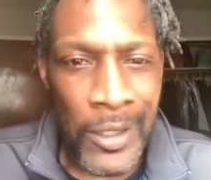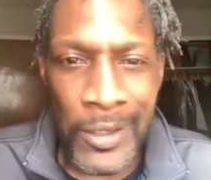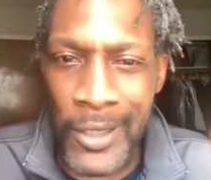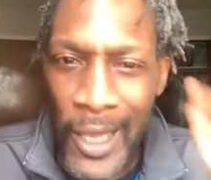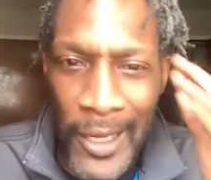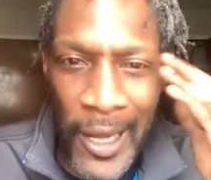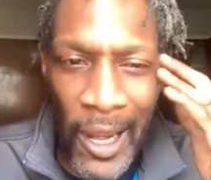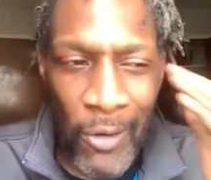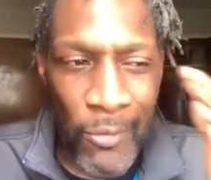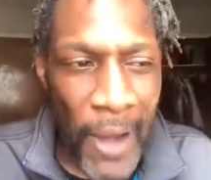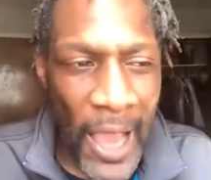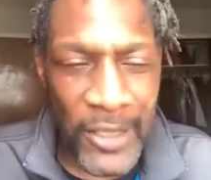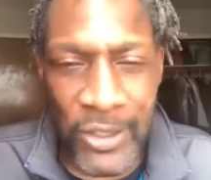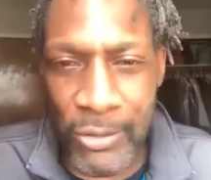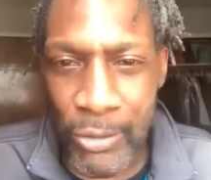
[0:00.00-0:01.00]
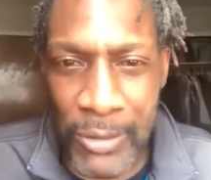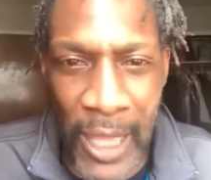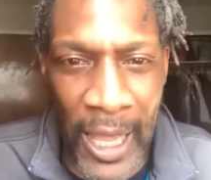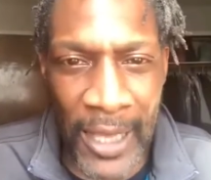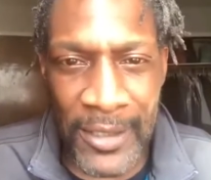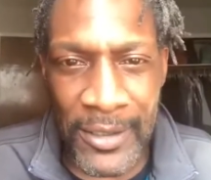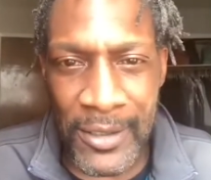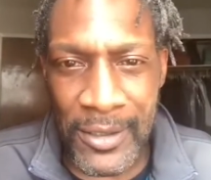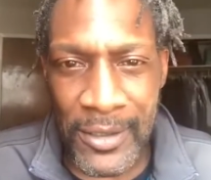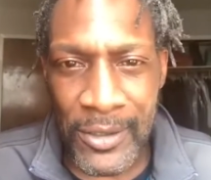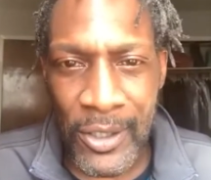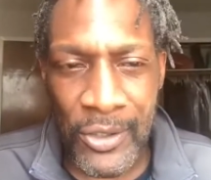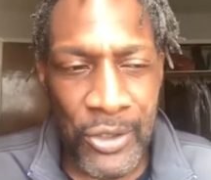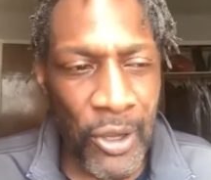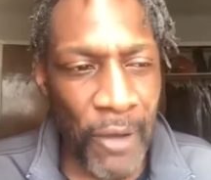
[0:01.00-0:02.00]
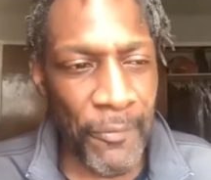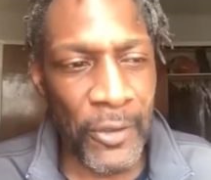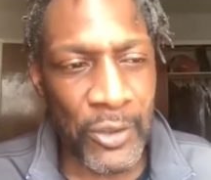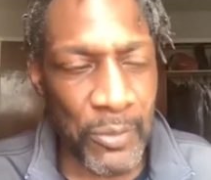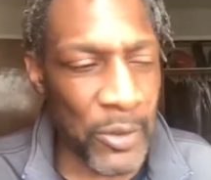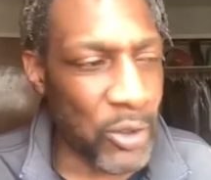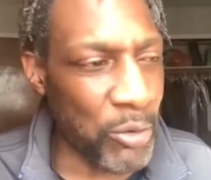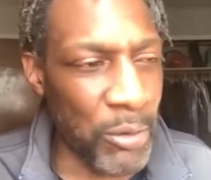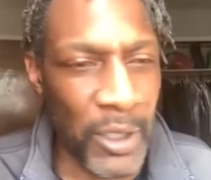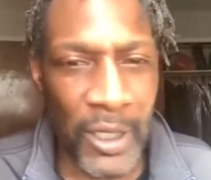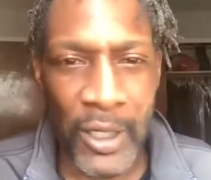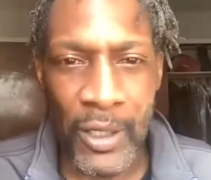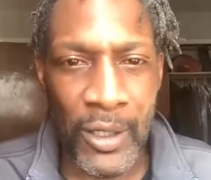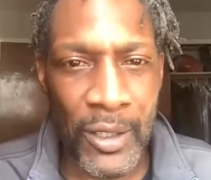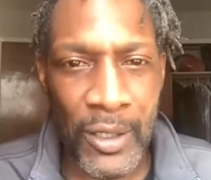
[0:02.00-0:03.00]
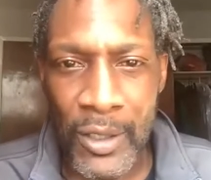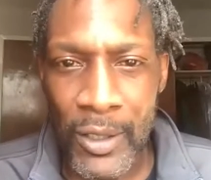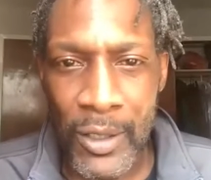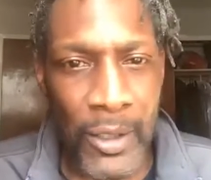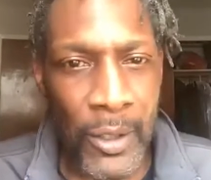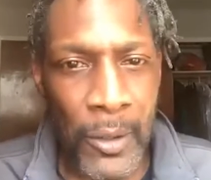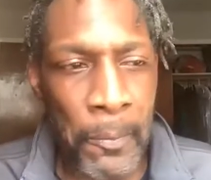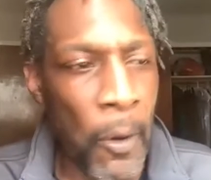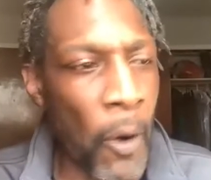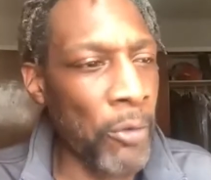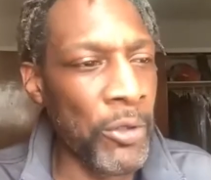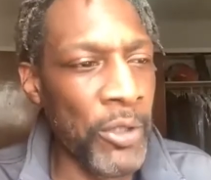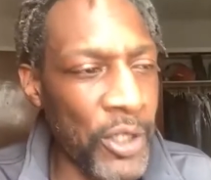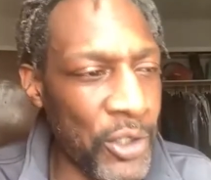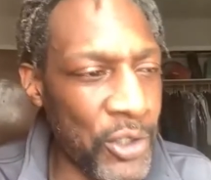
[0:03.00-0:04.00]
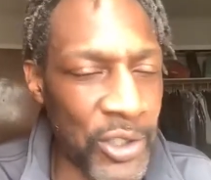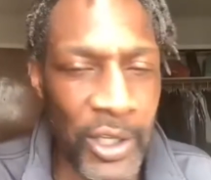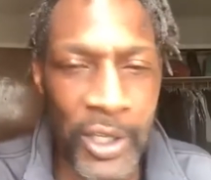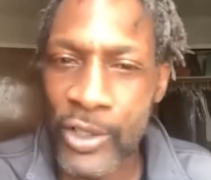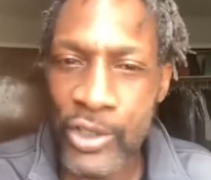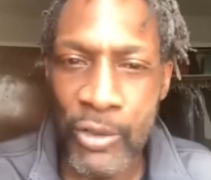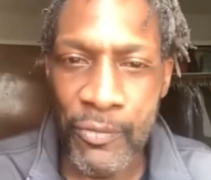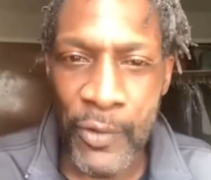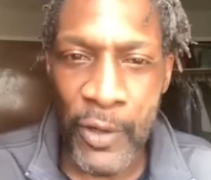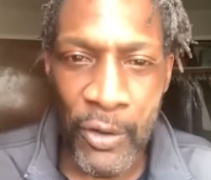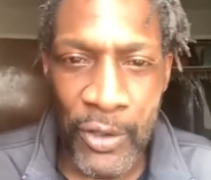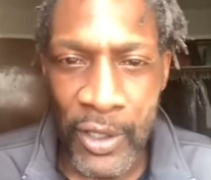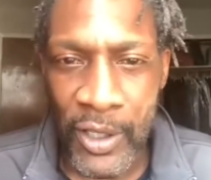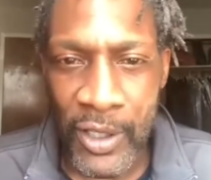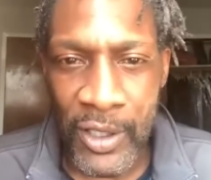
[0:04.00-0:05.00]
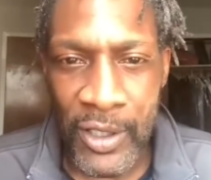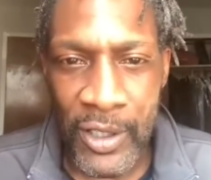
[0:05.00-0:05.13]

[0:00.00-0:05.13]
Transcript: they can't rationalize the difference between police and a civilian.